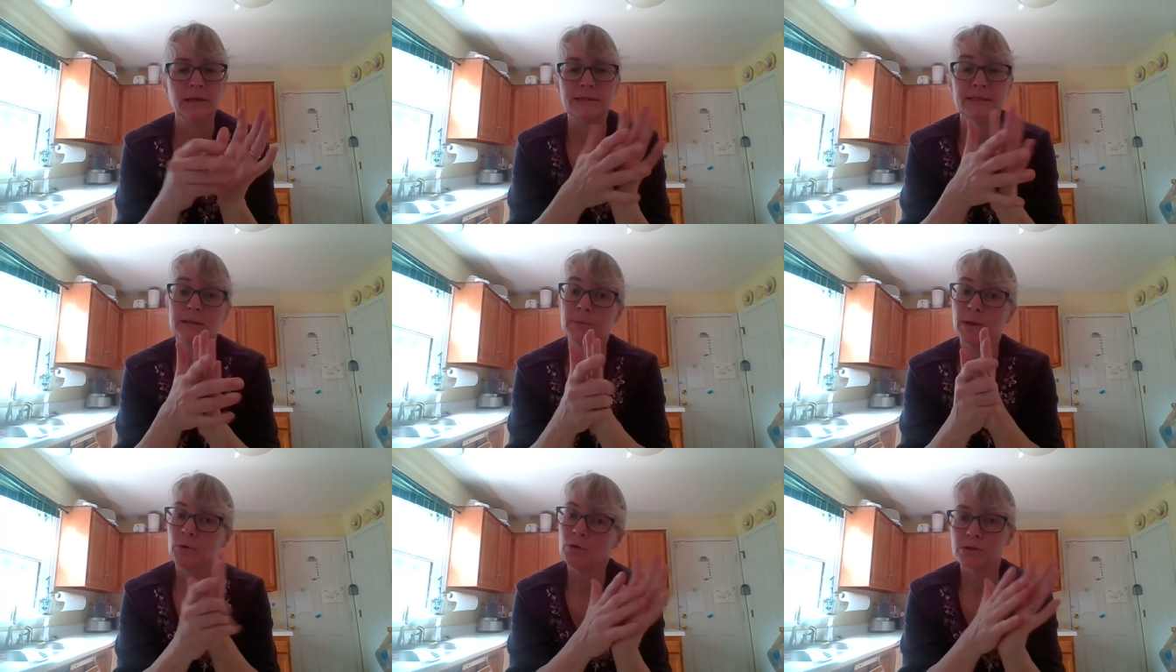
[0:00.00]
see
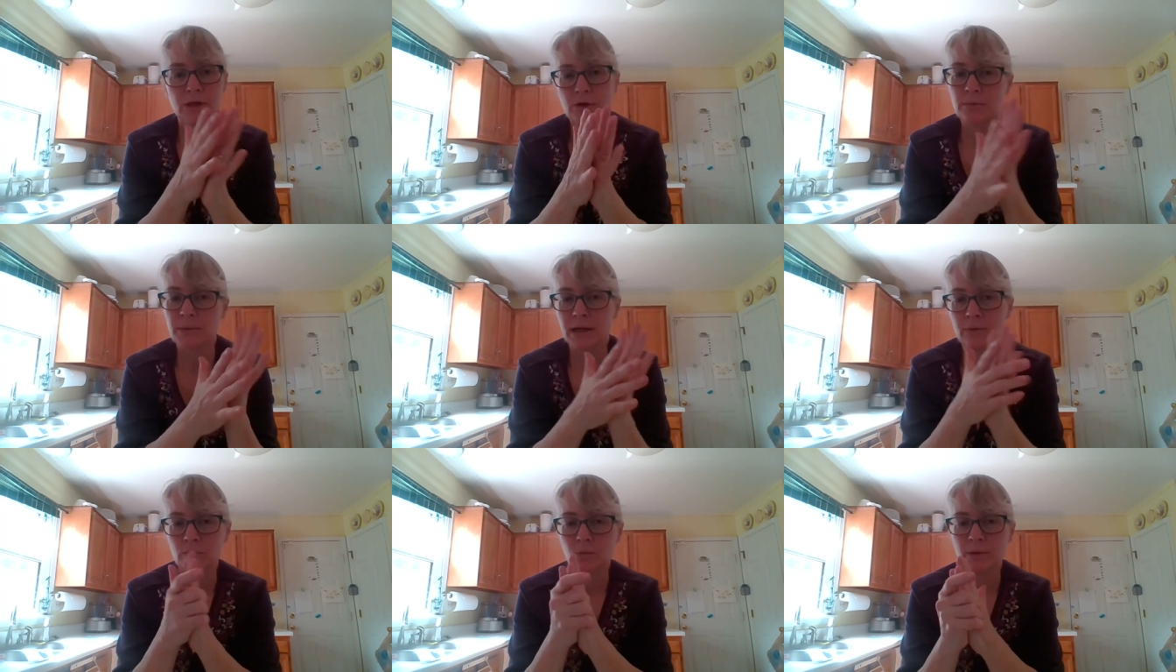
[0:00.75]
my molds, go to
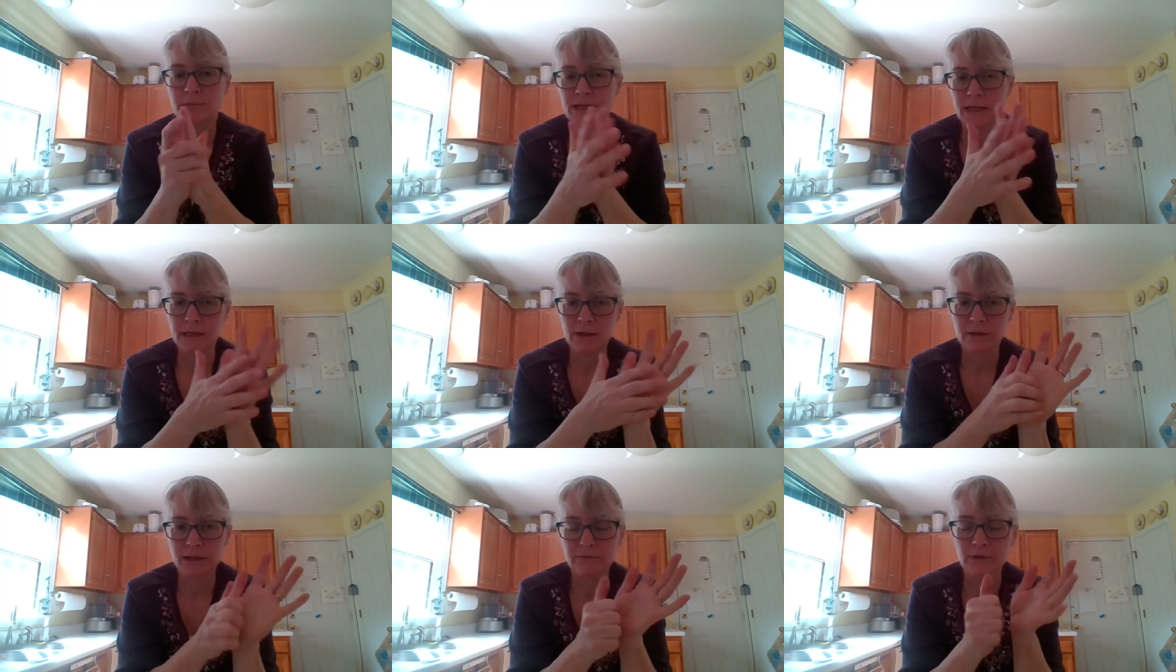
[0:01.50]
my website and
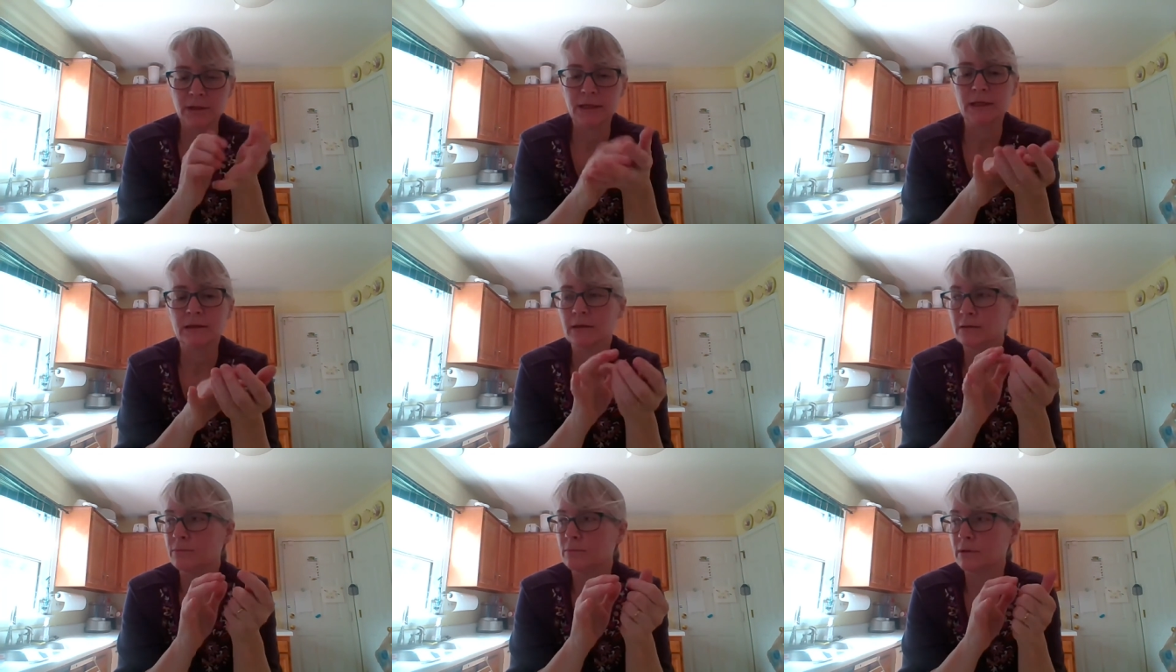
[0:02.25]
I'll leave the link in
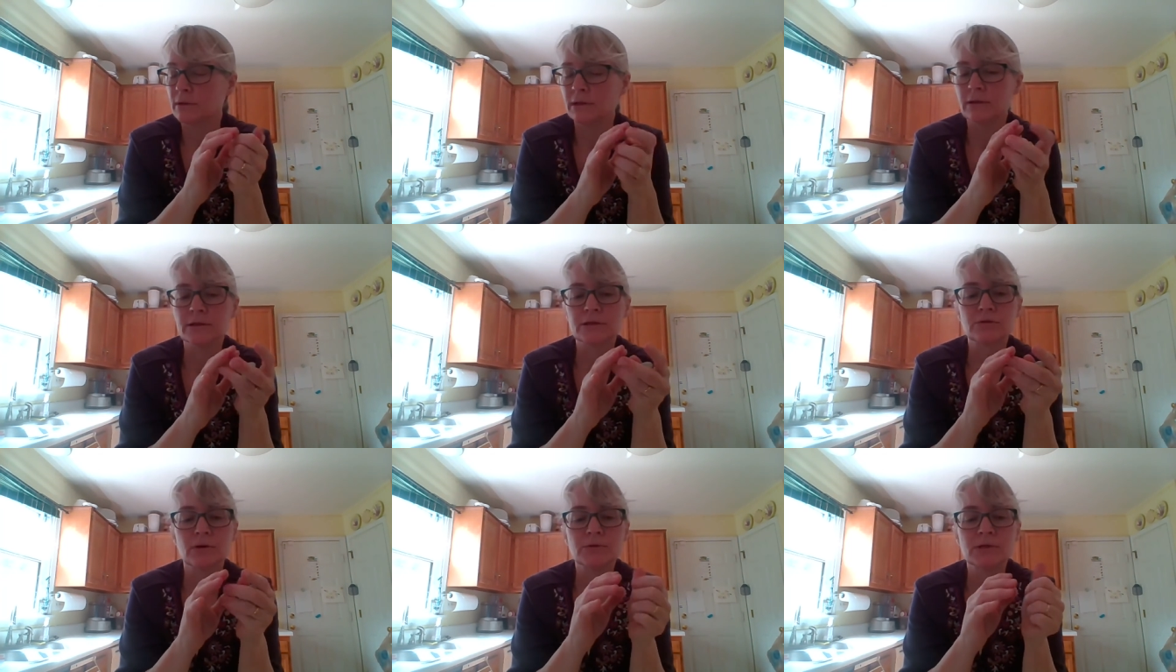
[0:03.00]
the
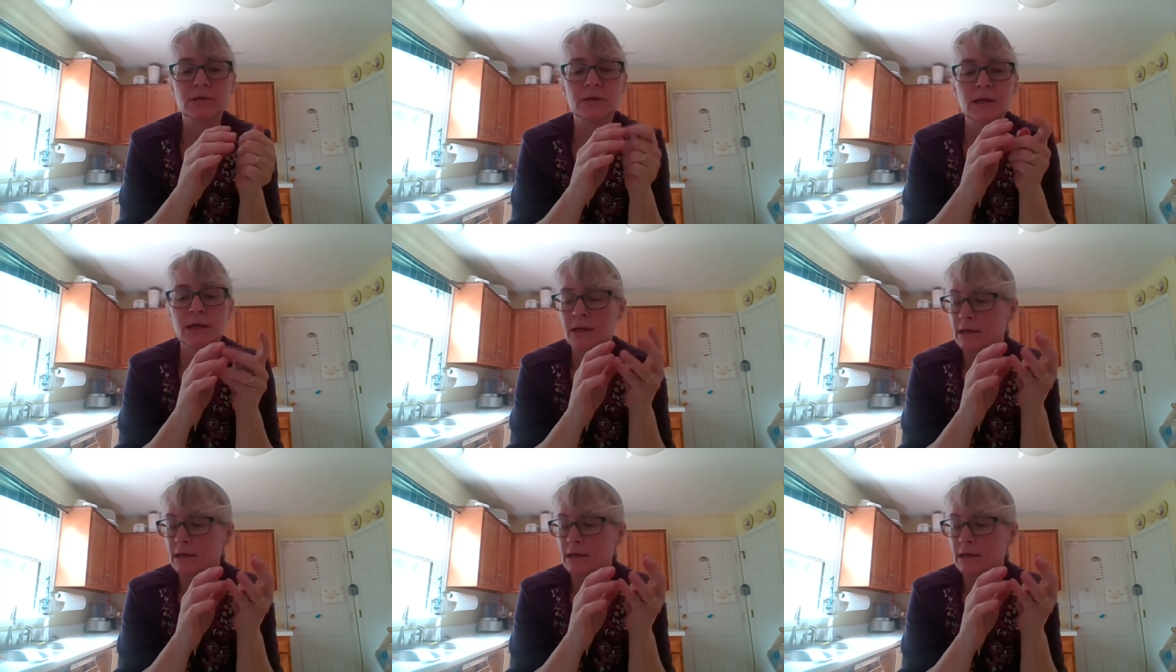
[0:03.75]
description.